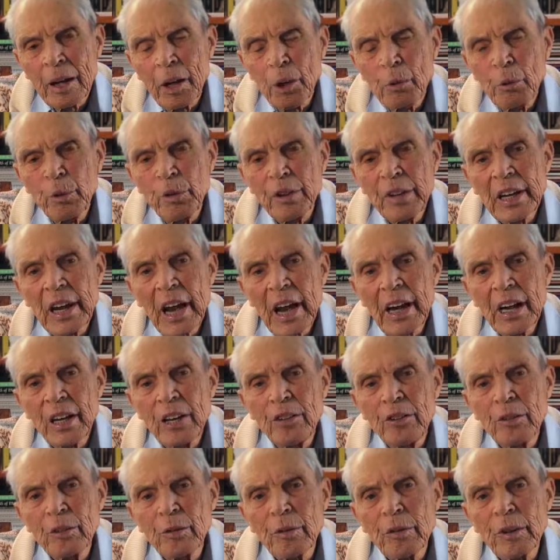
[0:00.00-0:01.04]
It was the
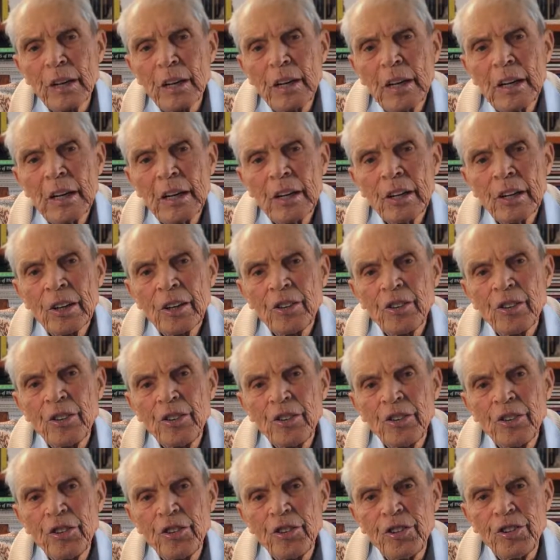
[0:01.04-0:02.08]
age of the
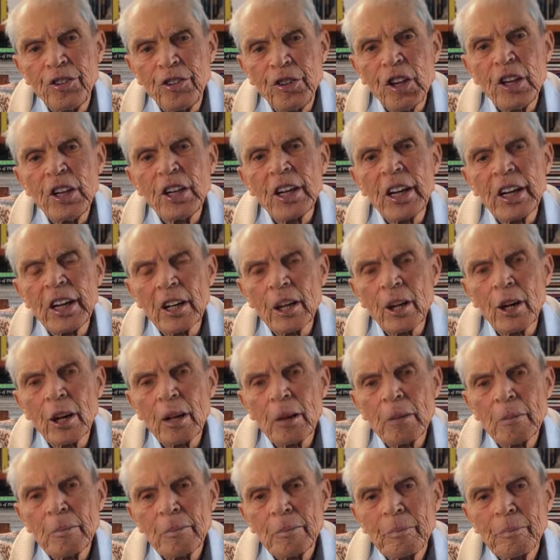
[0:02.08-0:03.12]
gin
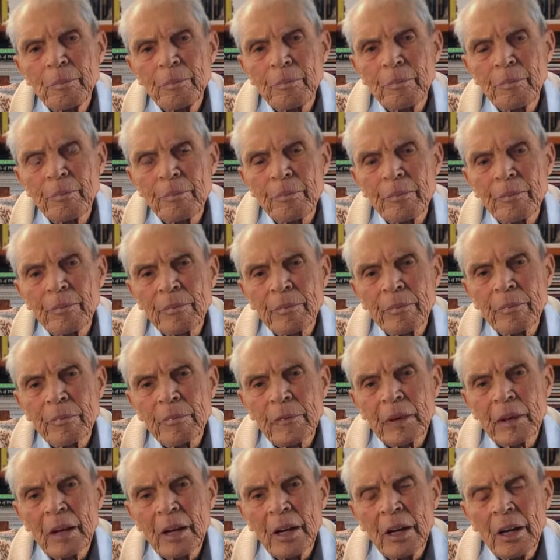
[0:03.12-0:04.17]
hill.
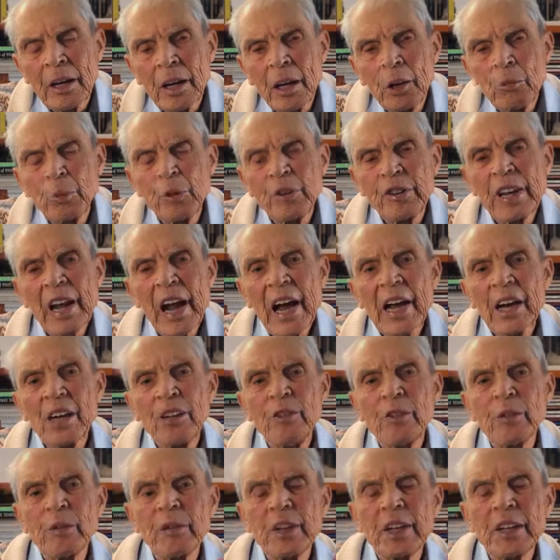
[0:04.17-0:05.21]
It was the
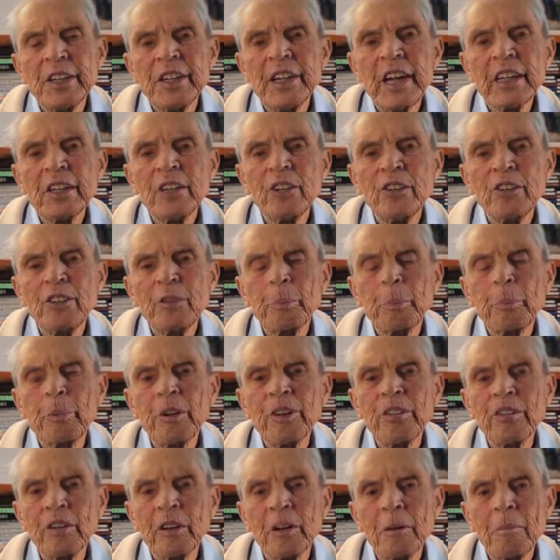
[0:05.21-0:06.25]
age of the debtor's
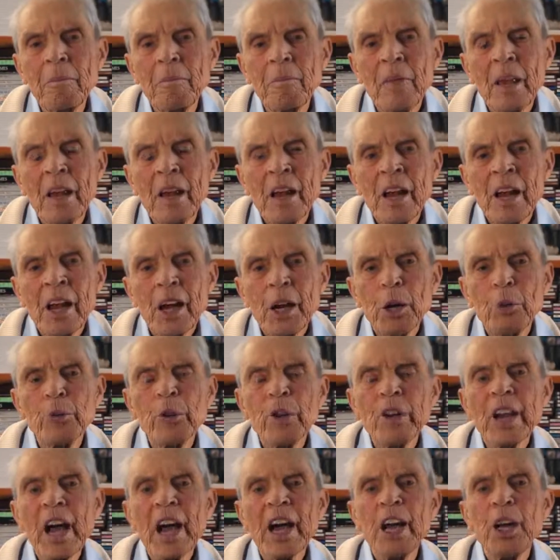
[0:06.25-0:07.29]
prison. It
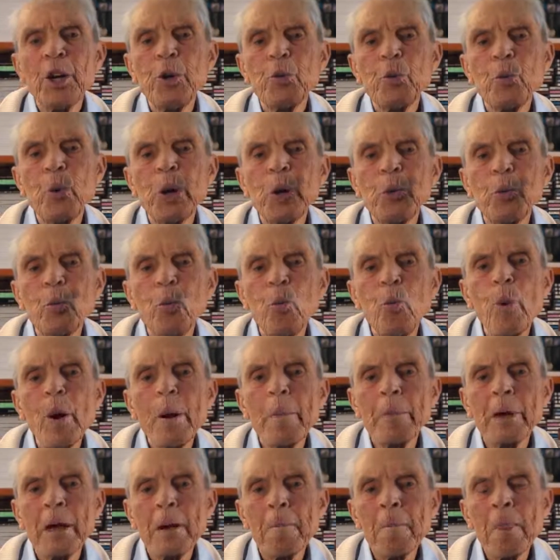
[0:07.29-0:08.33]
was an age when
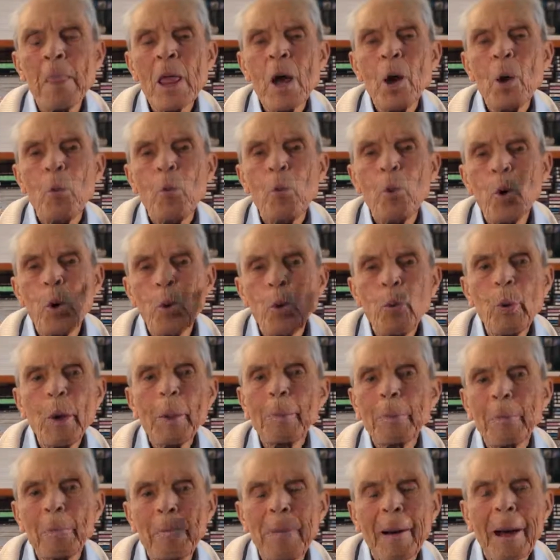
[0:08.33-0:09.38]
women were
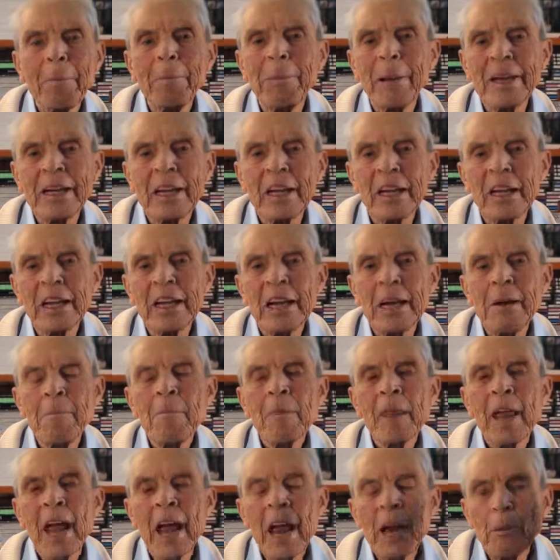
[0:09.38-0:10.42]
whipped publicly
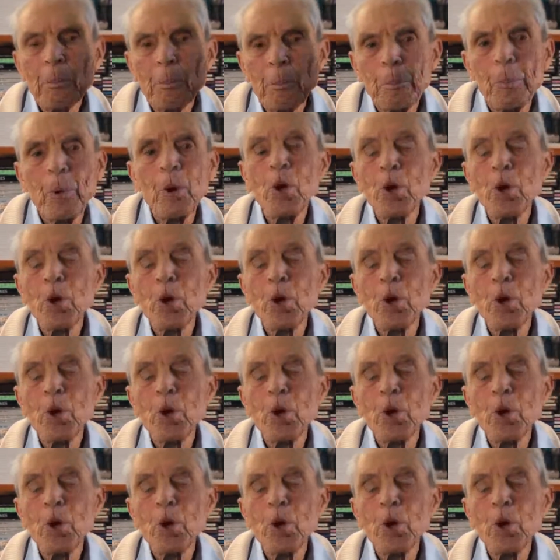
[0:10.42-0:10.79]
and